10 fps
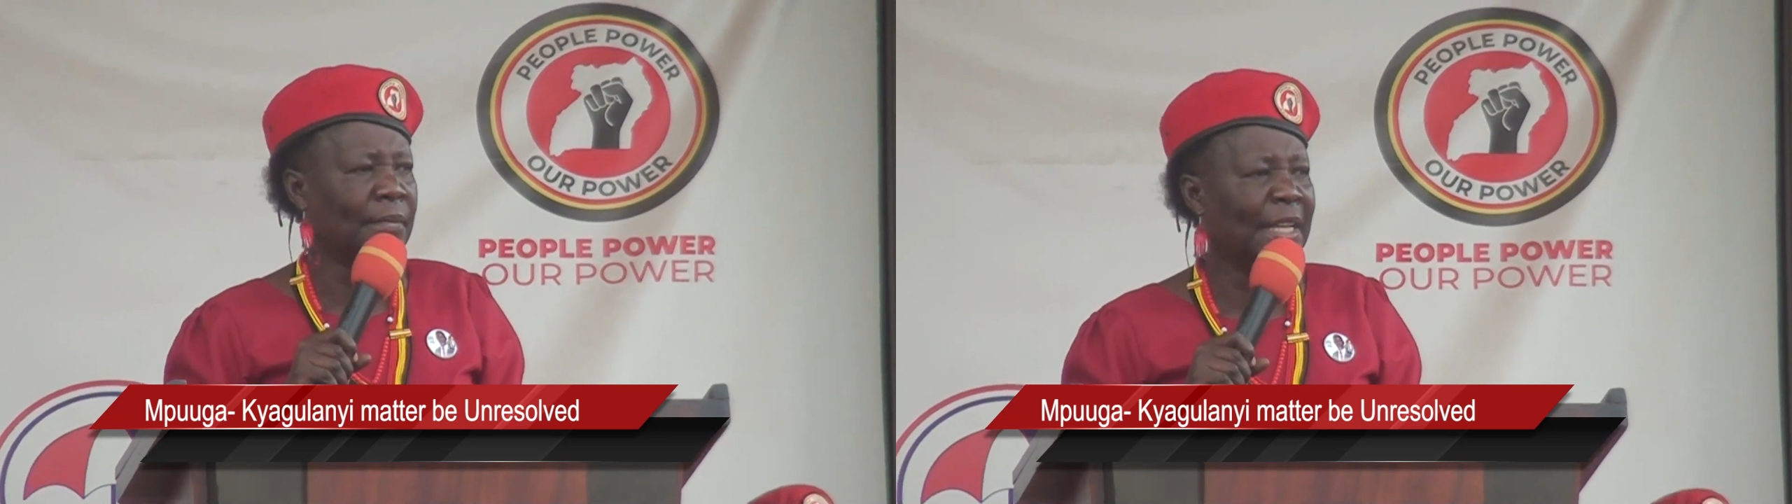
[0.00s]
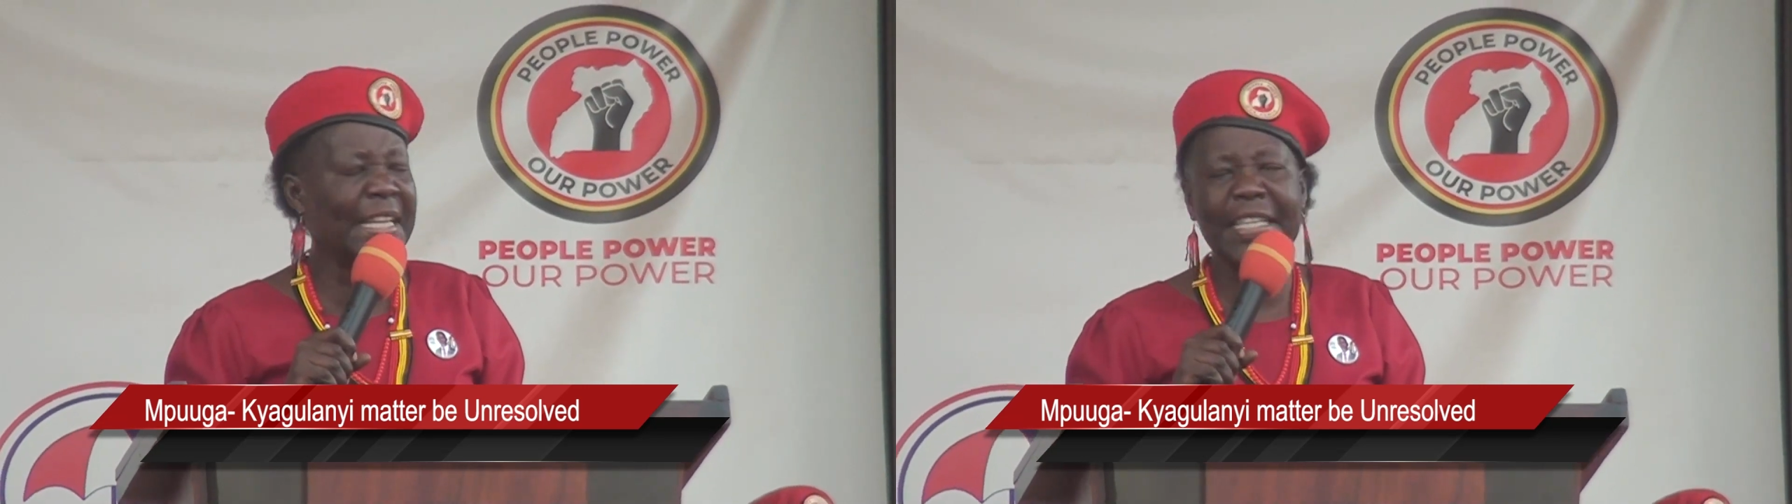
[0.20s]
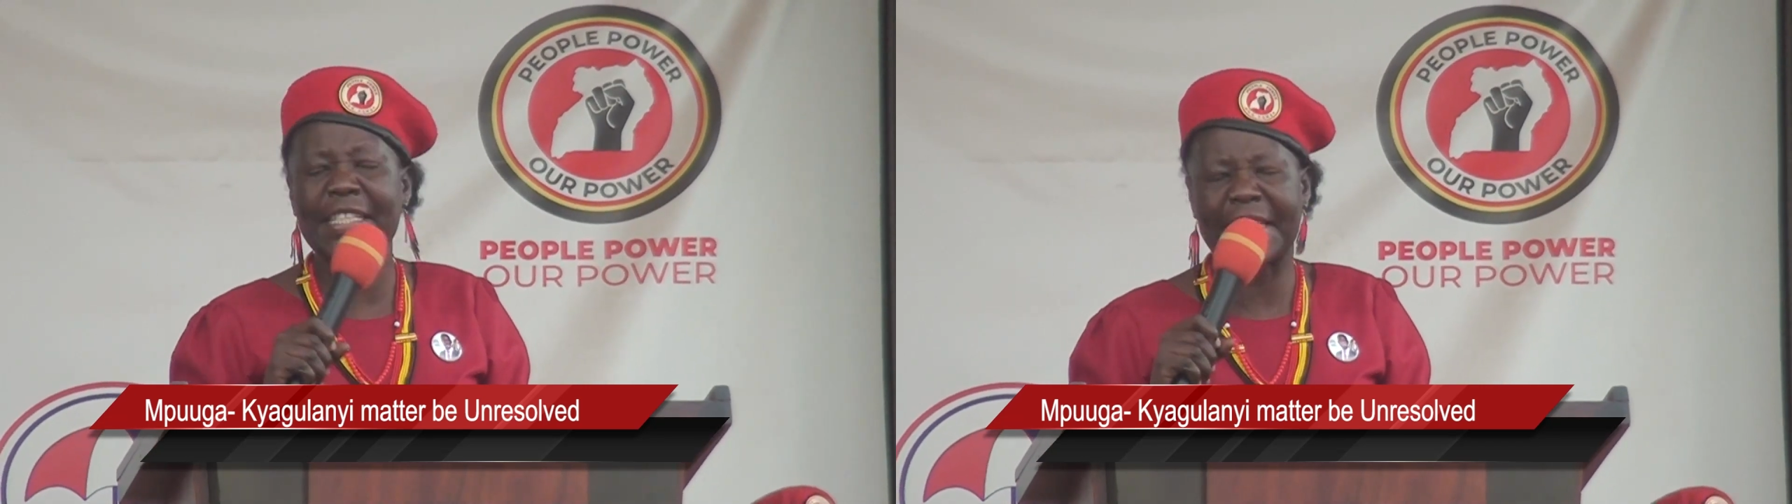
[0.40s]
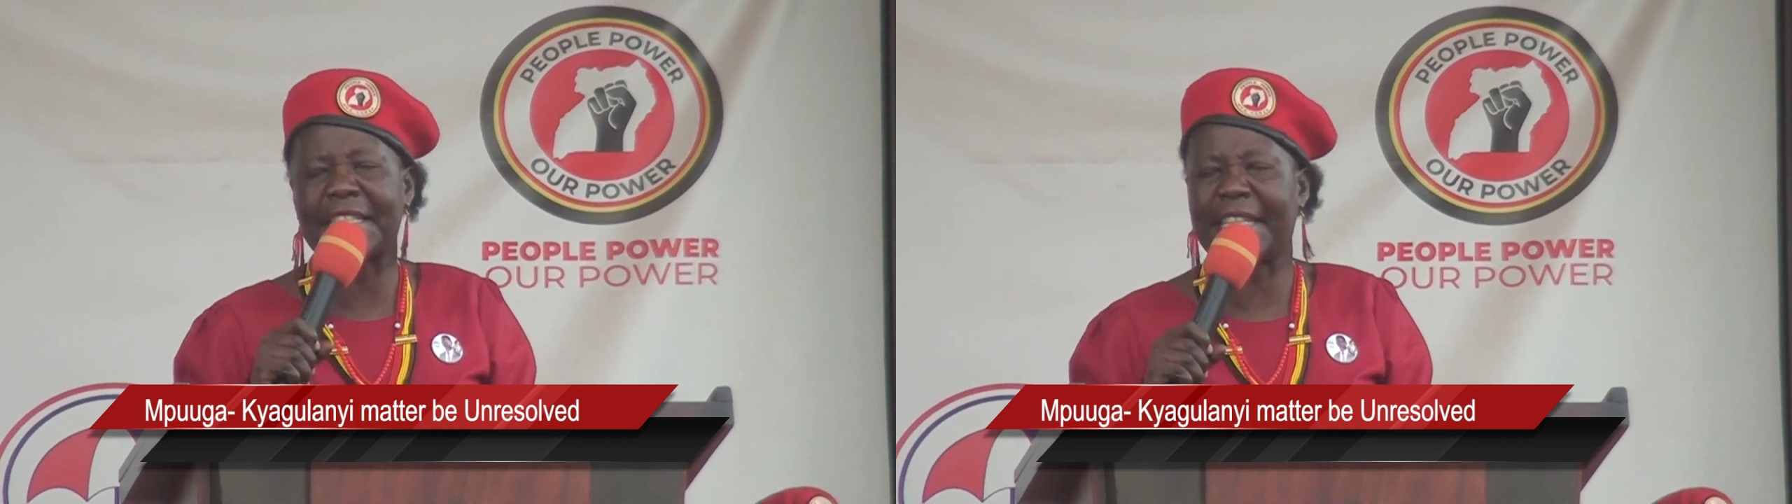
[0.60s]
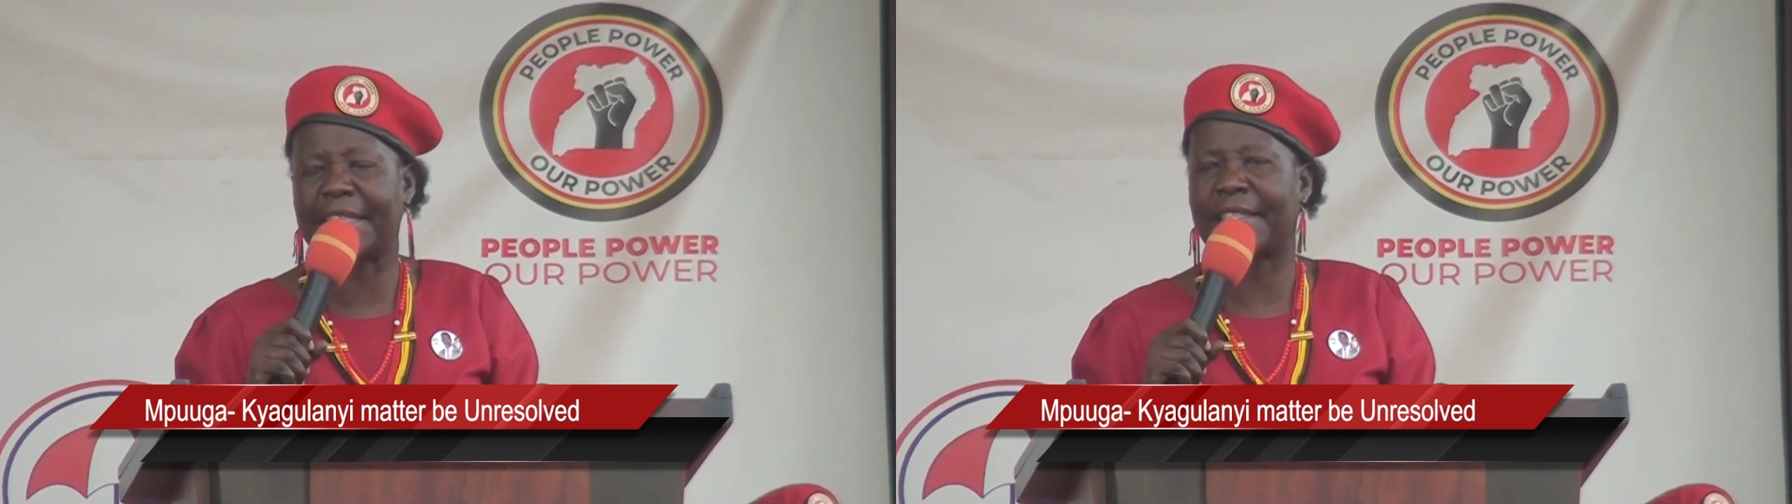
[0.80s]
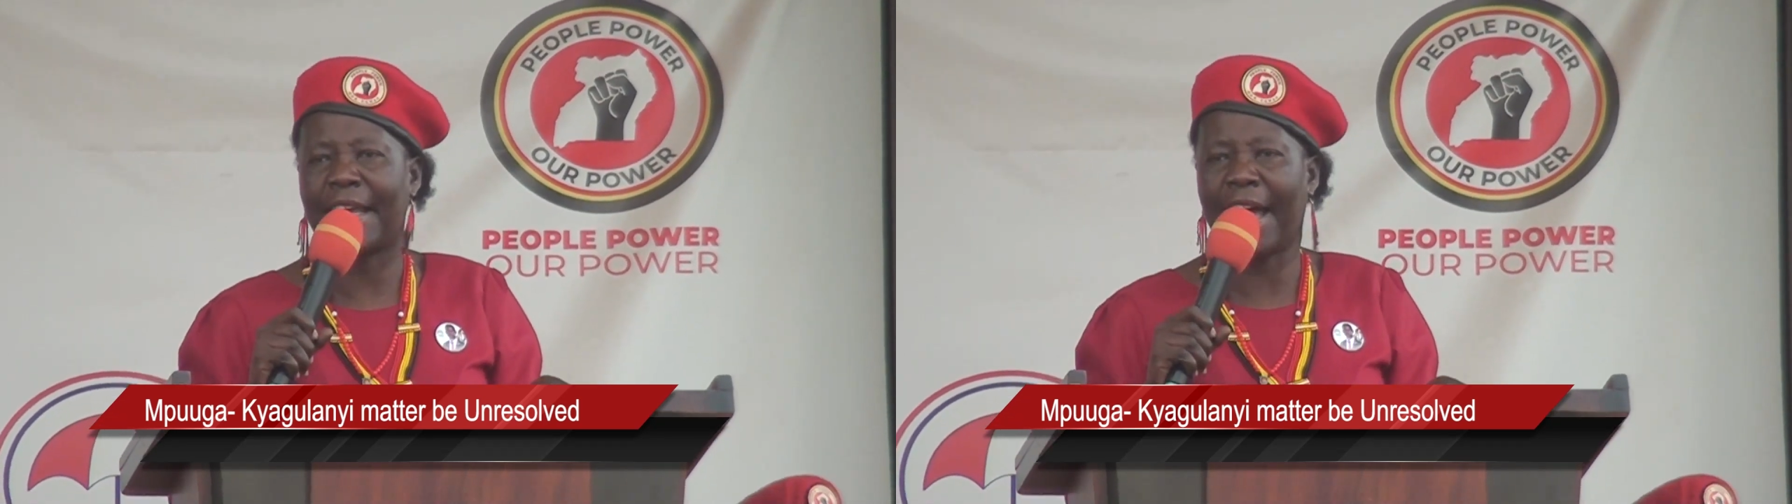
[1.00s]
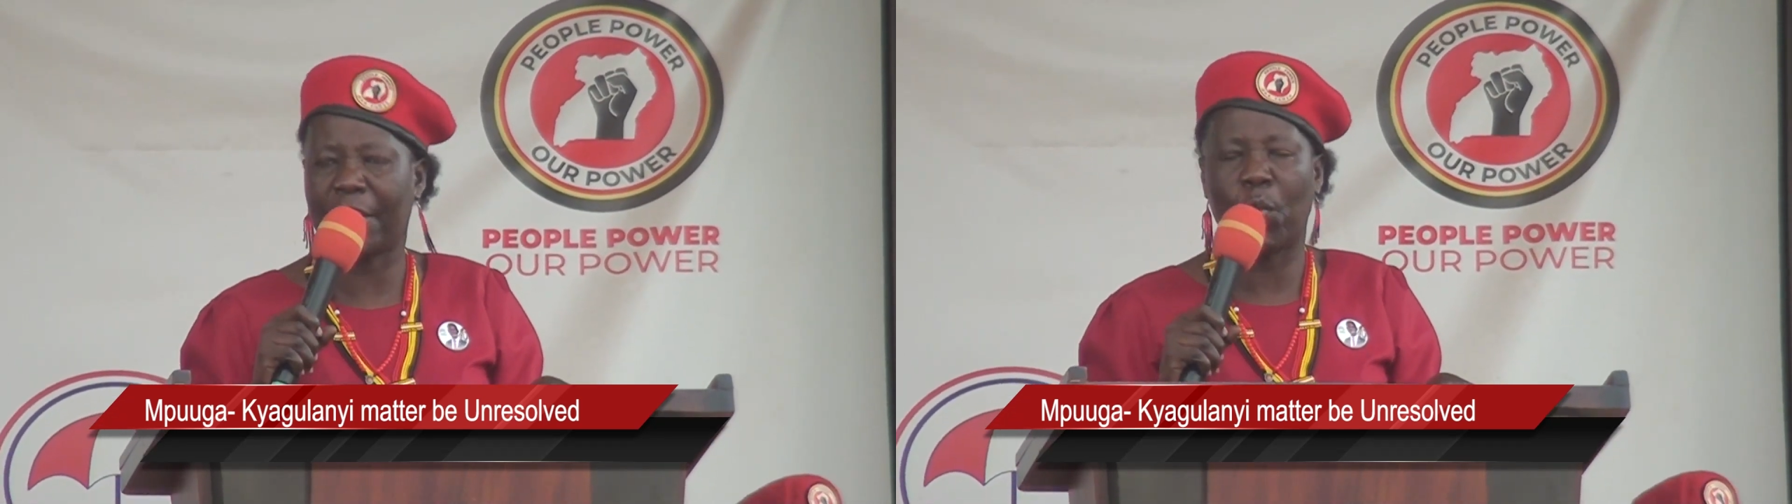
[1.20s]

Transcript: It is the state at